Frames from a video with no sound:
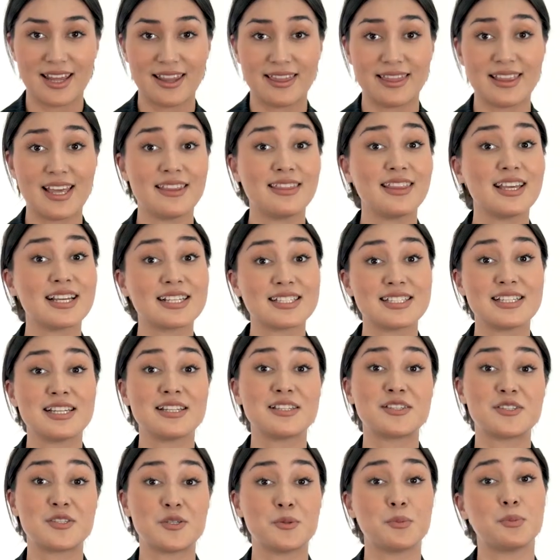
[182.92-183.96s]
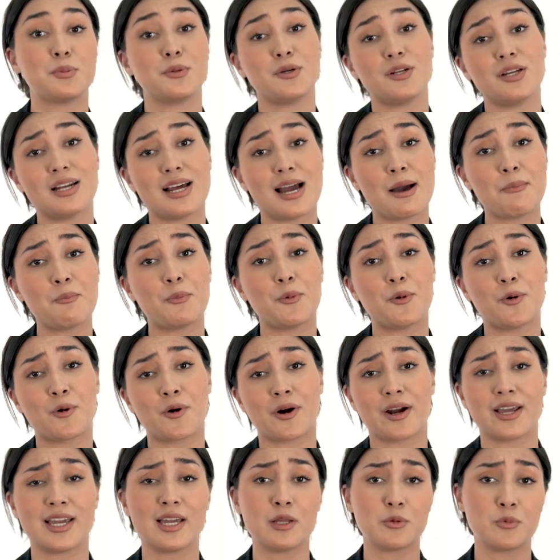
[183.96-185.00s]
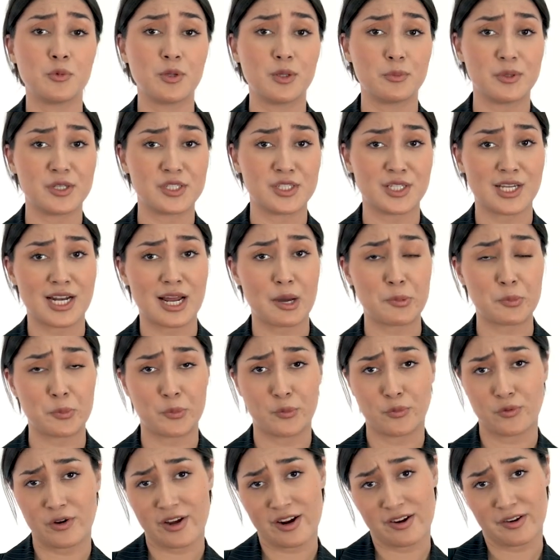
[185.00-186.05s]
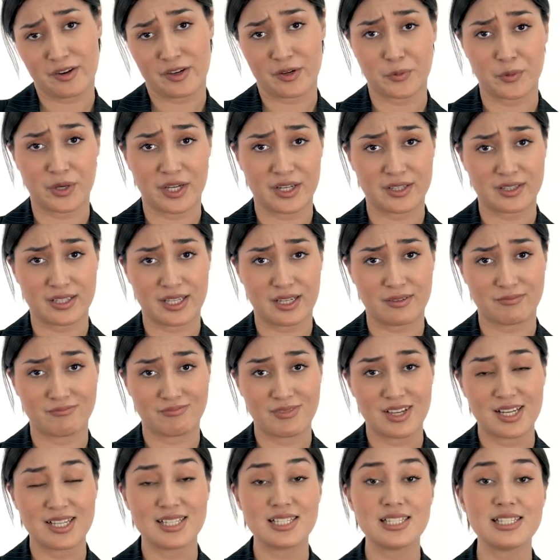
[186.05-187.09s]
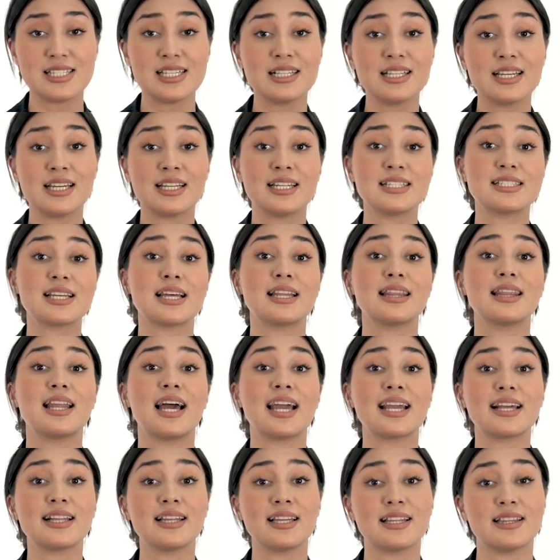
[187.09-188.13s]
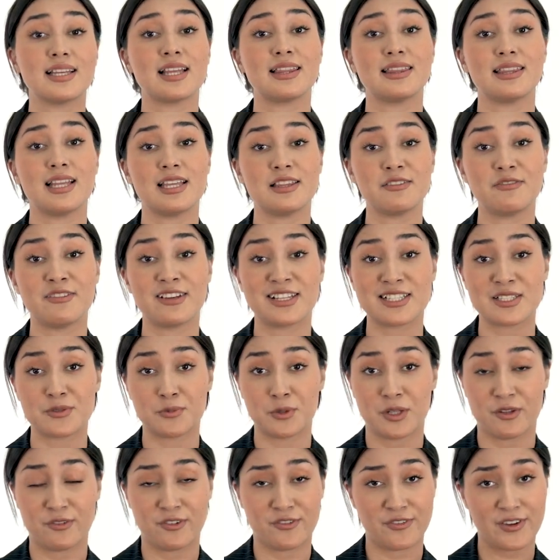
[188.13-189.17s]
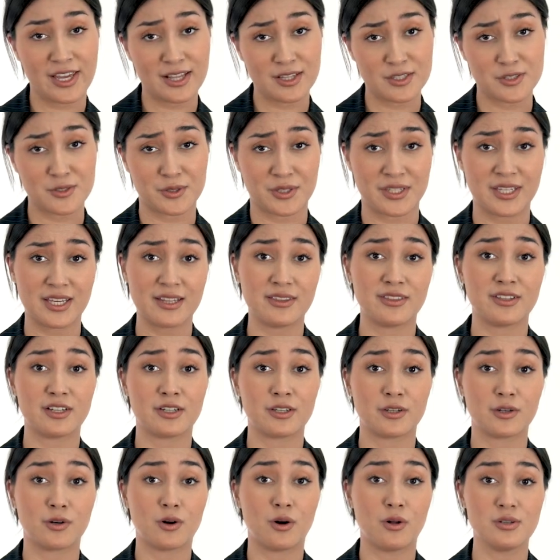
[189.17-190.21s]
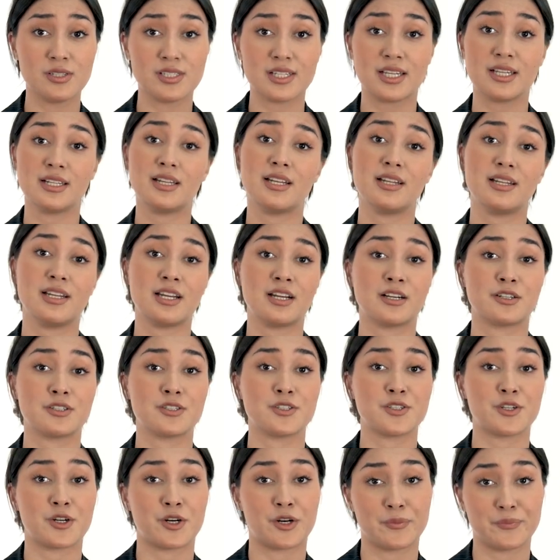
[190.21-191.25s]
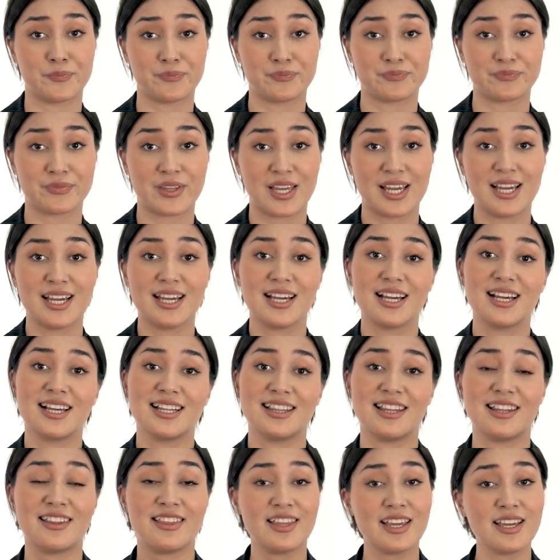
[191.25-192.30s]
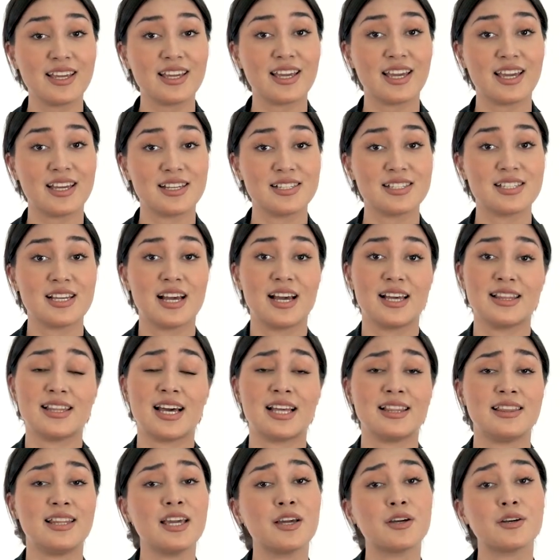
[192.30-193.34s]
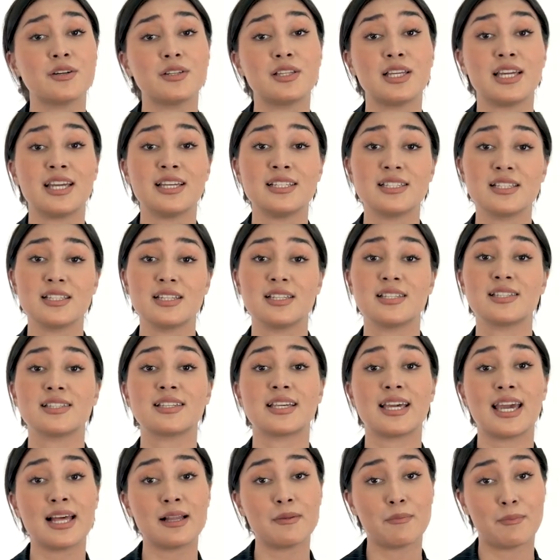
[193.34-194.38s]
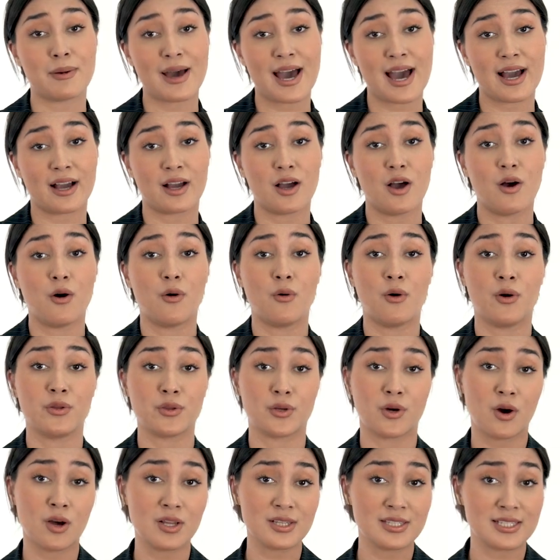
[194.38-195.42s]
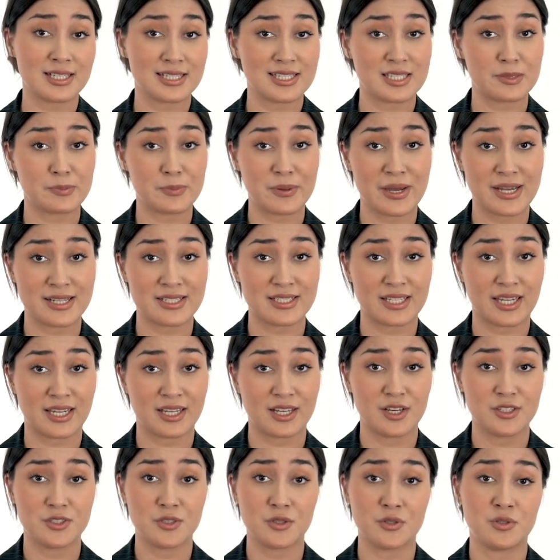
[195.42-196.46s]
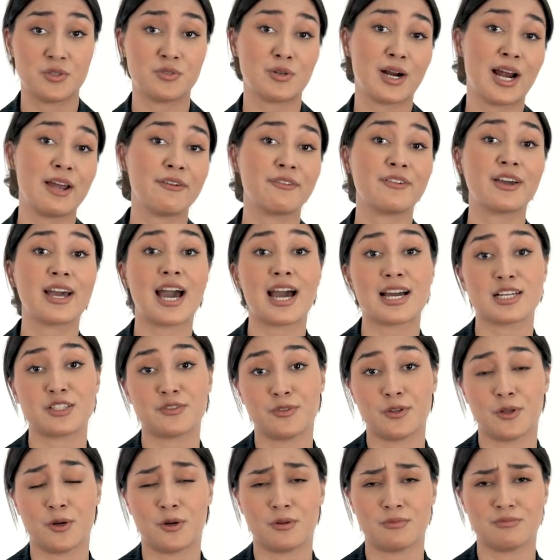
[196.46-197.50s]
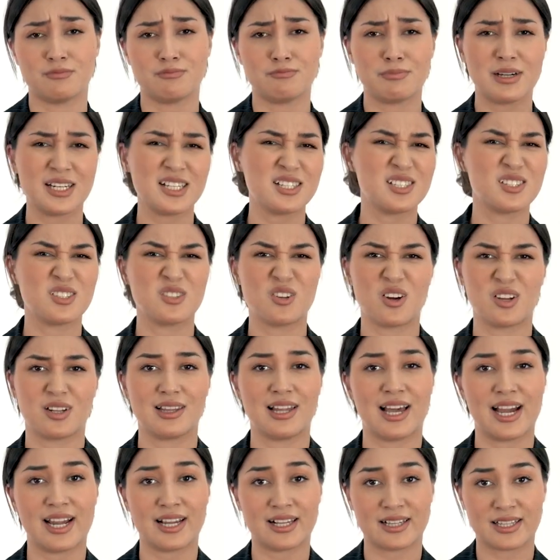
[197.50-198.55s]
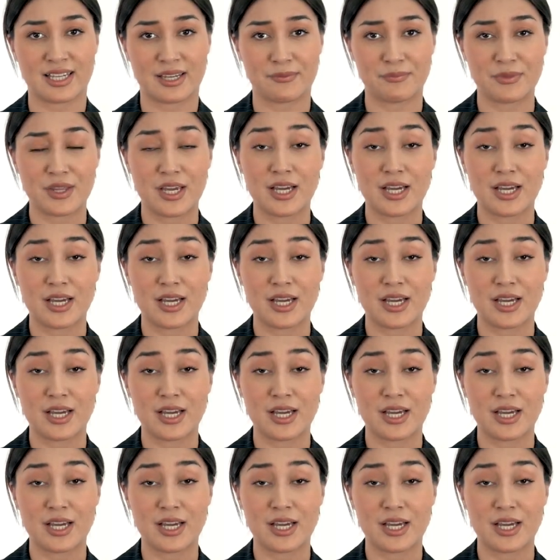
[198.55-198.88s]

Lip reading: Netflix needs to put it up or it will be shut up very quickly. Still, it is unlikely that Netflix will fail to hit their goals in the near term. The thing is that they could easily scale back on content spending to drive cash flow, but it's not likely.